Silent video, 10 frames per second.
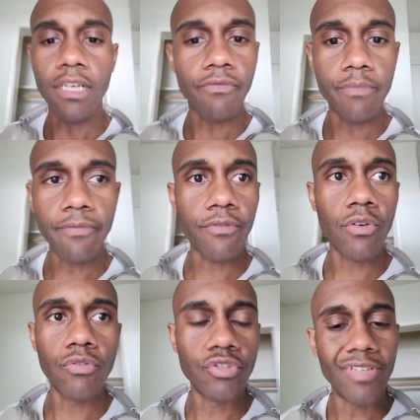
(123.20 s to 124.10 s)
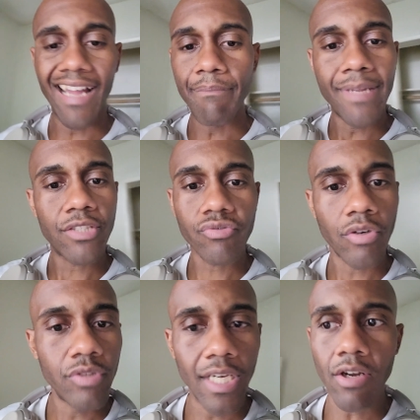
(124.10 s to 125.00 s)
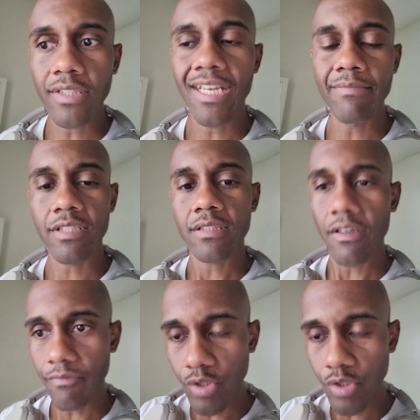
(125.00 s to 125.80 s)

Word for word: government phones, you got Metro, you got all kinds of stuff.